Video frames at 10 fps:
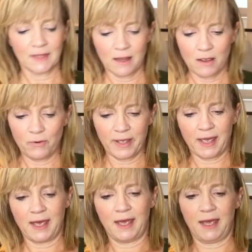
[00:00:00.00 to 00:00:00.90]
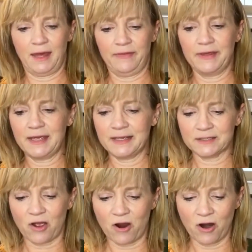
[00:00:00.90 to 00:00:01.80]
Okay, these
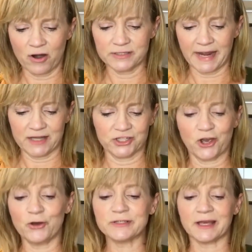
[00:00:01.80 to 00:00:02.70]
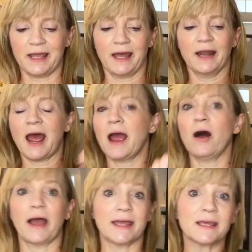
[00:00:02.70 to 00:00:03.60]
are Danskos. Again,
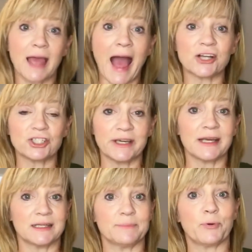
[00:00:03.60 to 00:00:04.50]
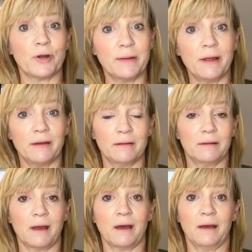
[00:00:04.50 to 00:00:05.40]
I actually get a
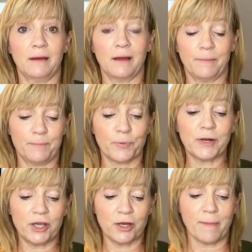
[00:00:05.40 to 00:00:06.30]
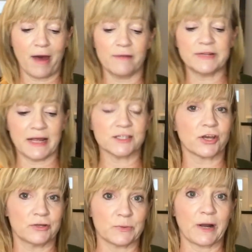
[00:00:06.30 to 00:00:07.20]
pretty good amount of
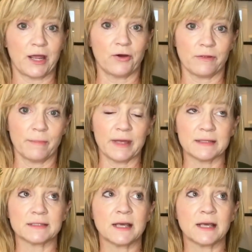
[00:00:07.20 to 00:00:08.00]
Danskos when I go to the bins.